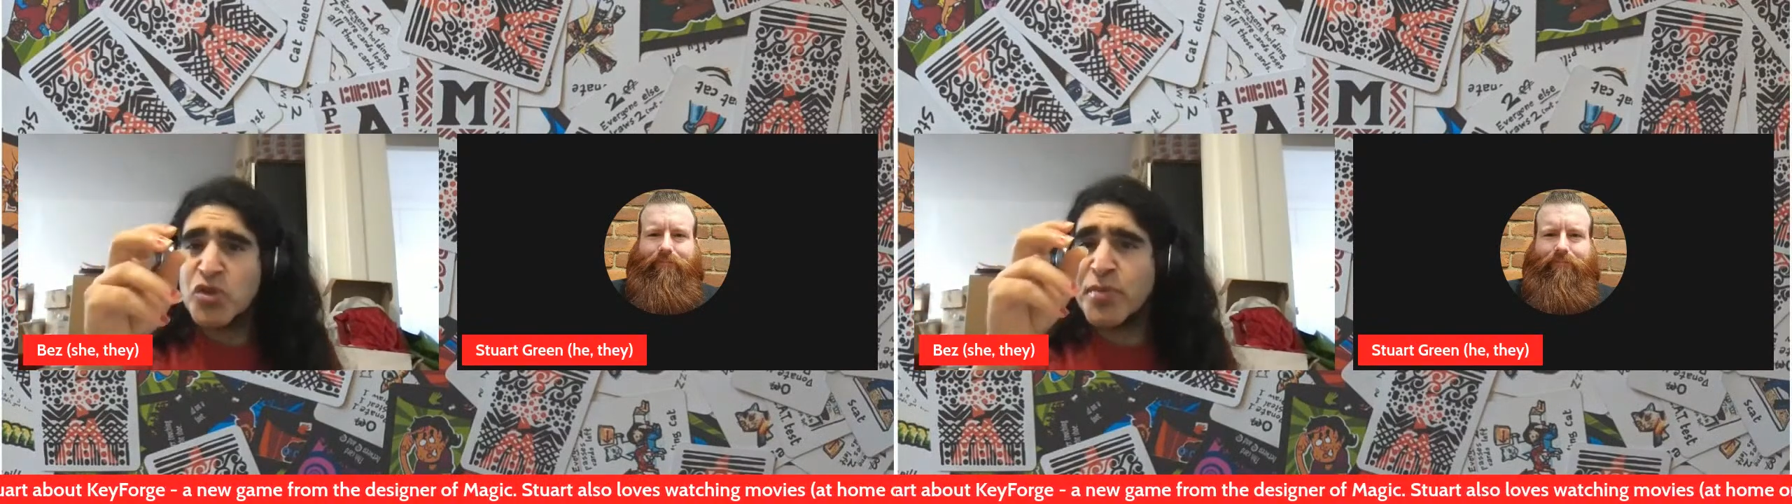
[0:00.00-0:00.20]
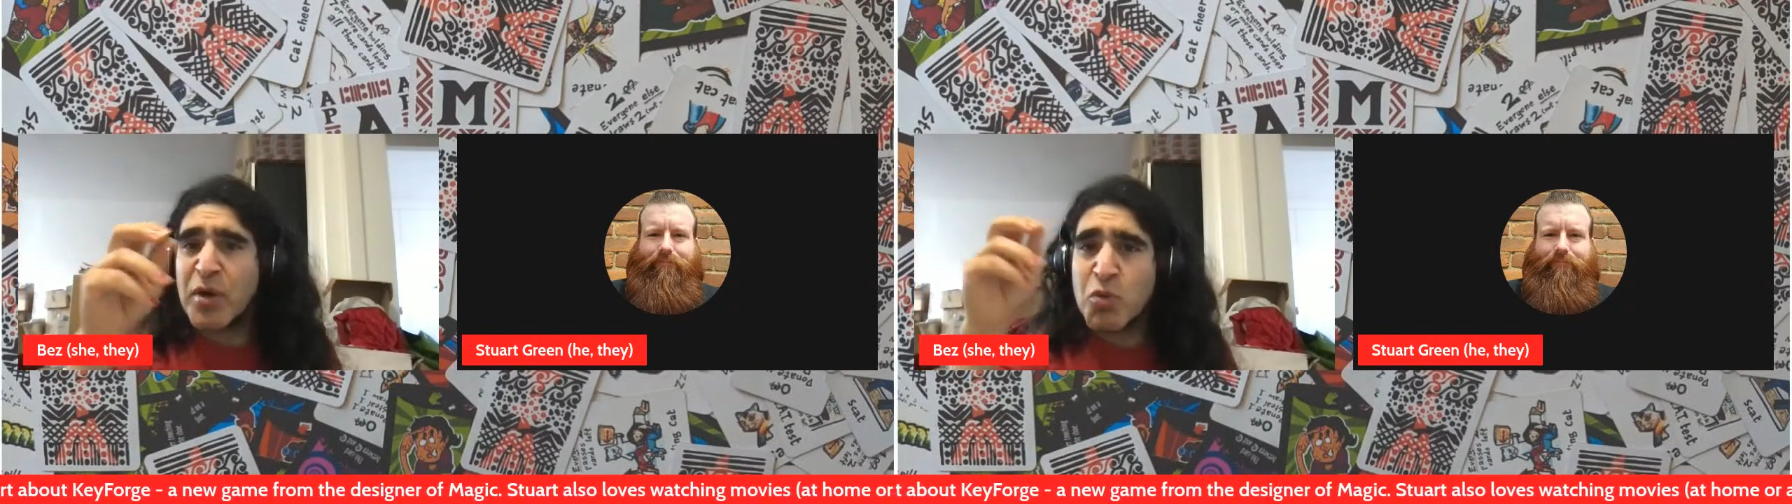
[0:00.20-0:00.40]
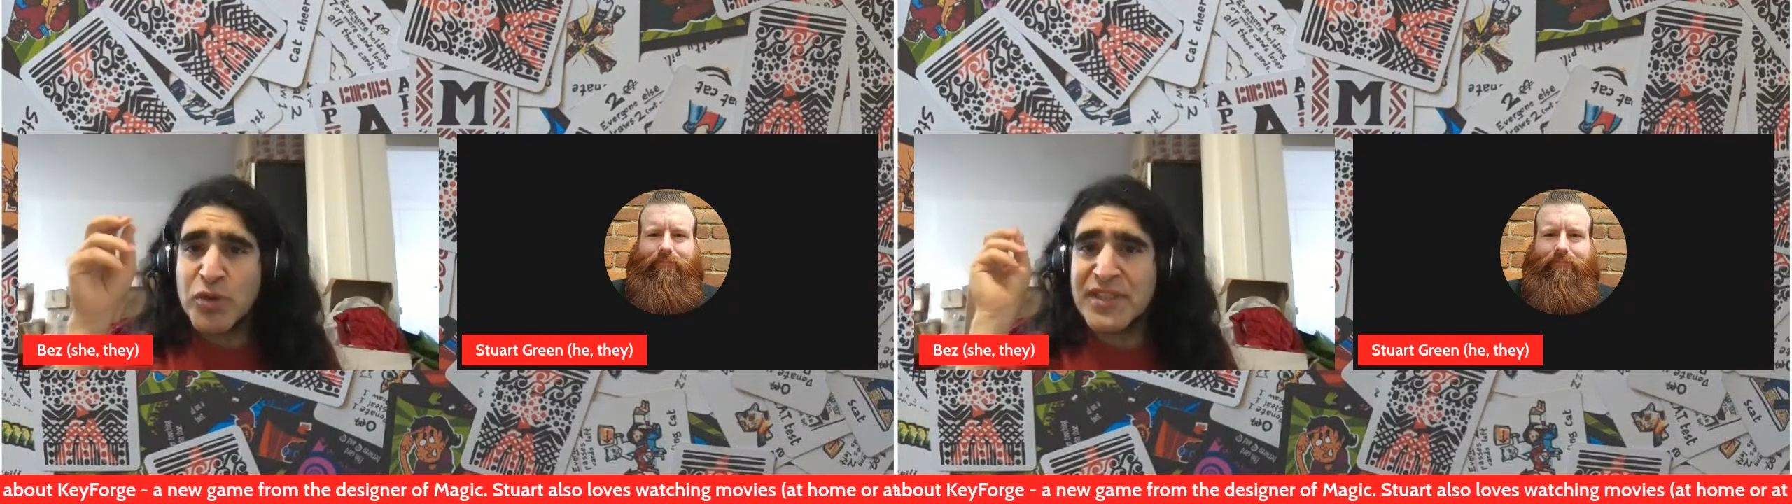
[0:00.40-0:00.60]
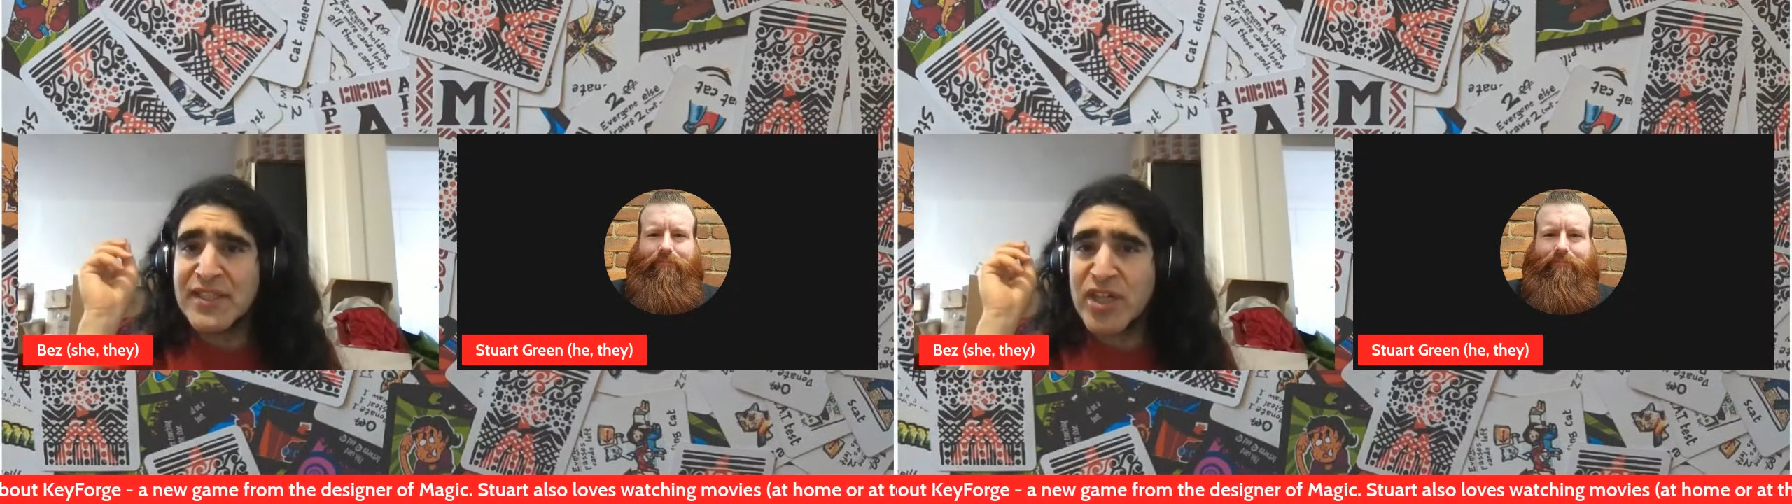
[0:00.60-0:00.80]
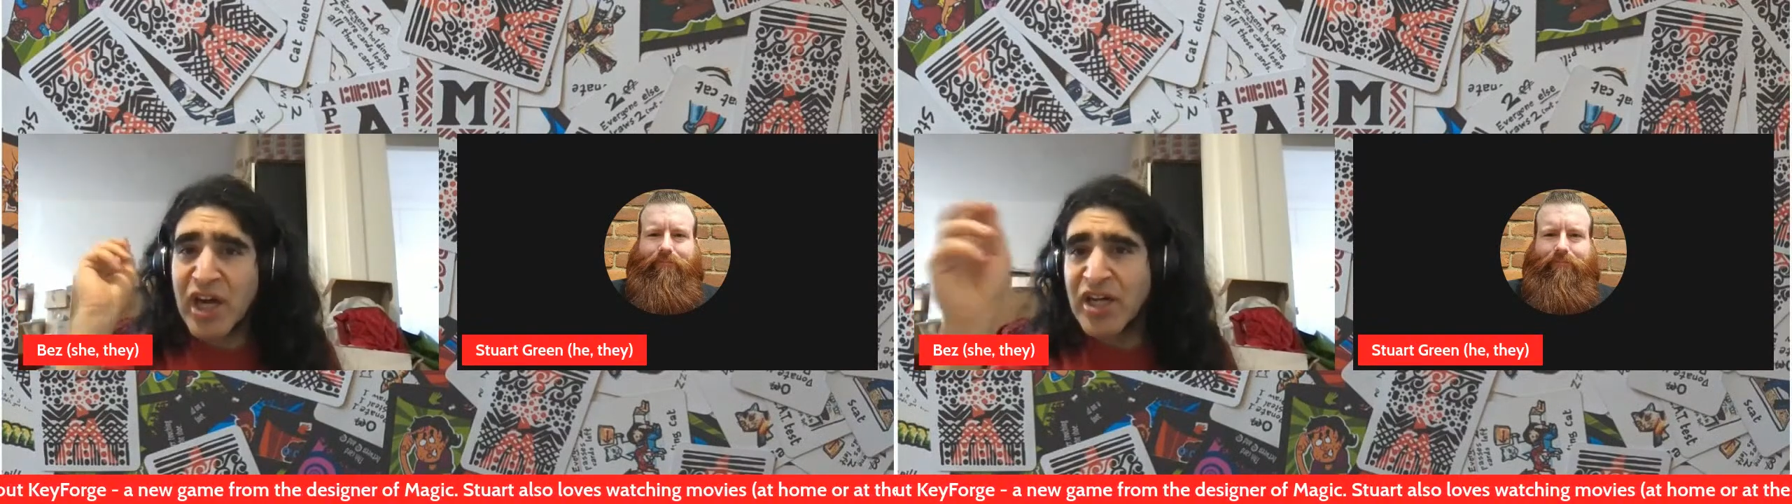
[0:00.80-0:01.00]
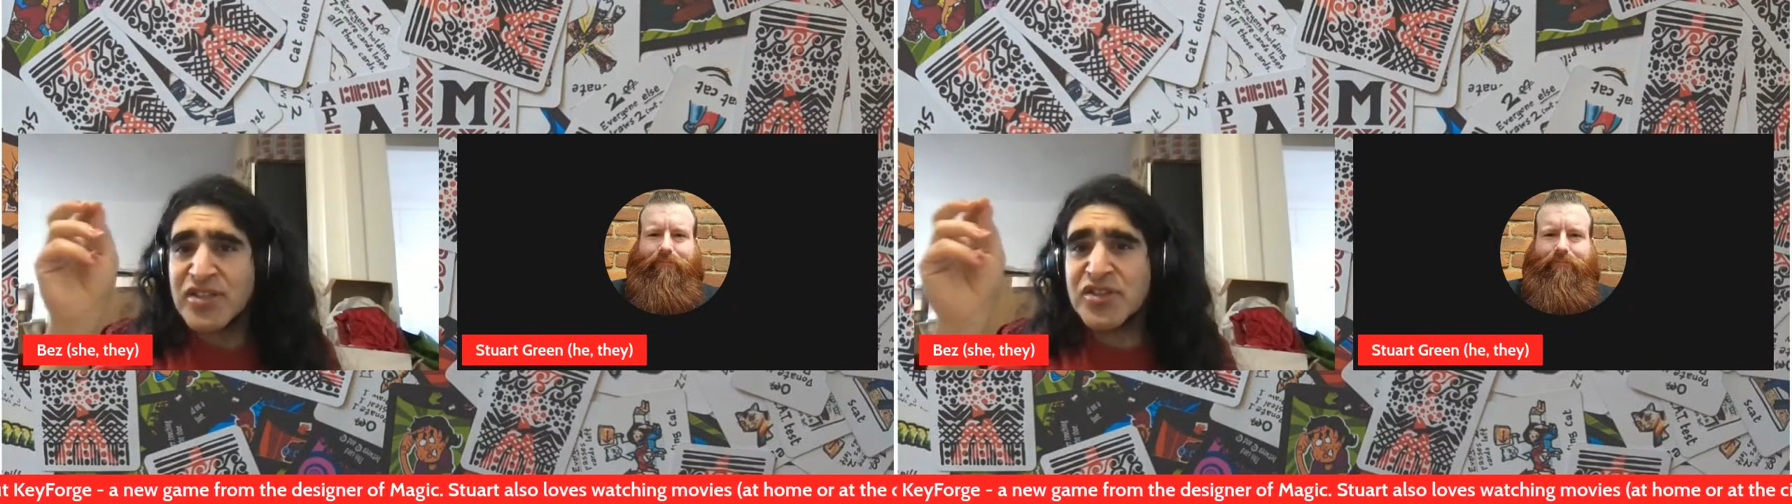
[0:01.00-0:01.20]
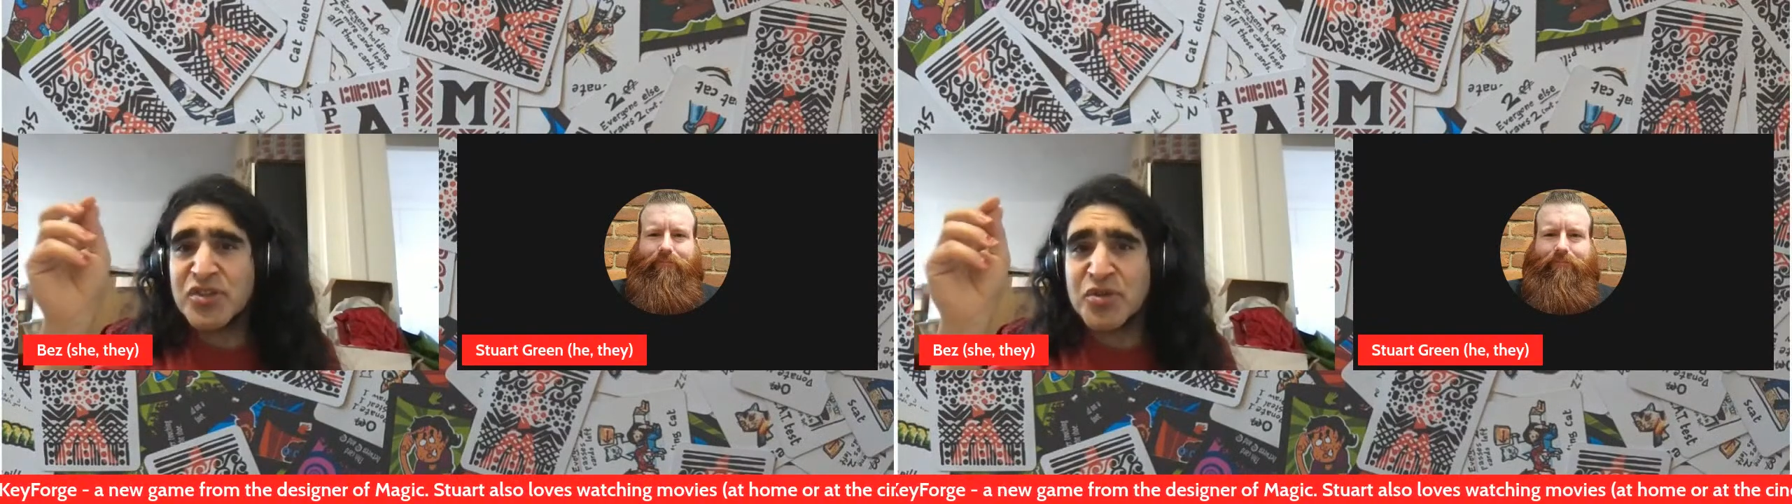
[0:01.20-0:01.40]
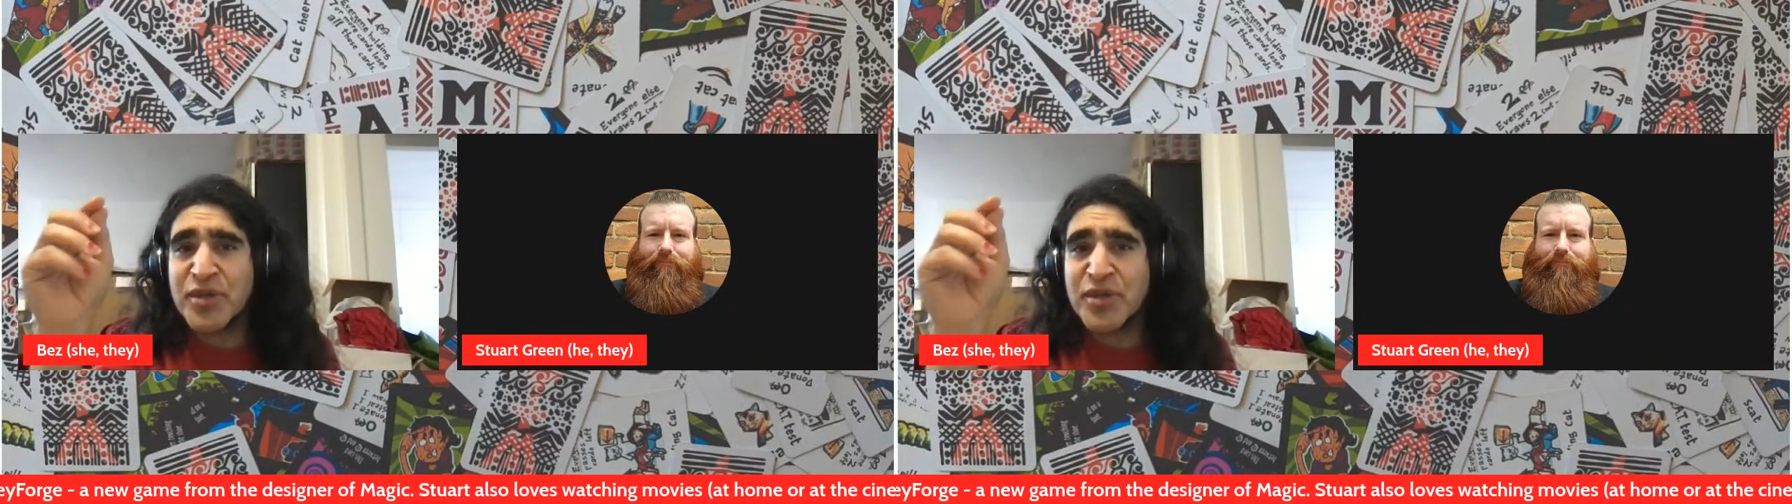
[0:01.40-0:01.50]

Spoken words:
but what they can't do,